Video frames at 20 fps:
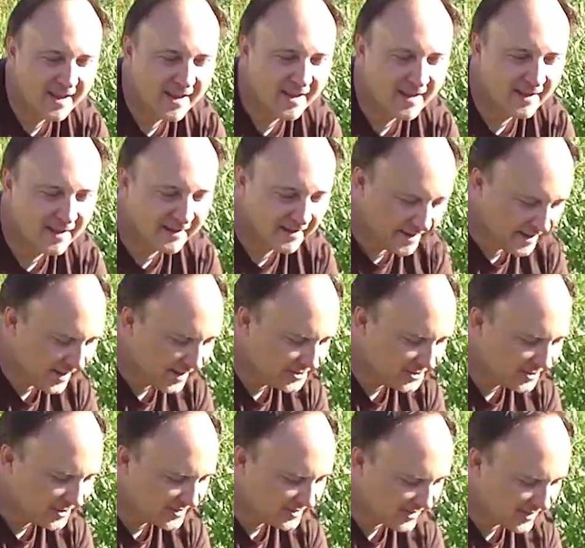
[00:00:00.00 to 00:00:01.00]
and
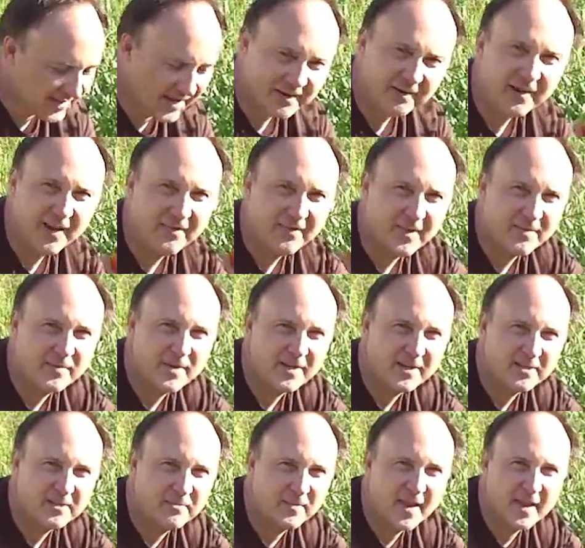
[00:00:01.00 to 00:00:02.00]
as you can see, I don't have that
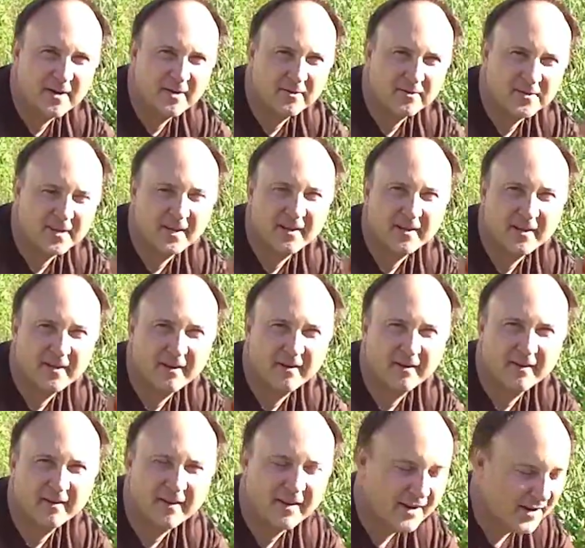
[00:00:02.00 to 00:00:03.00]
many tomatoes out
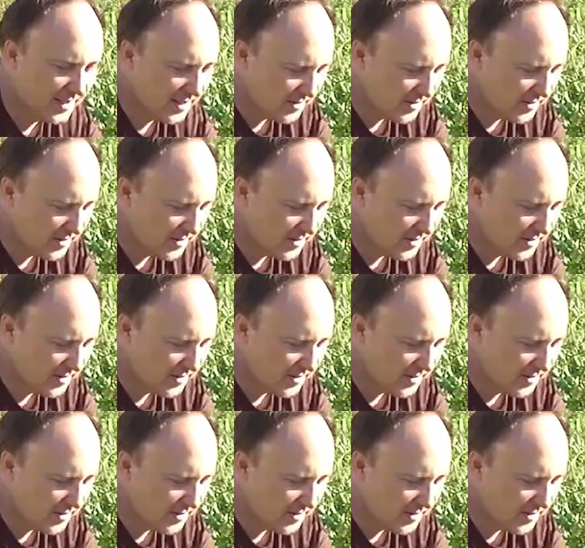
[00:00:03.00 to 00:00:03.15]
here.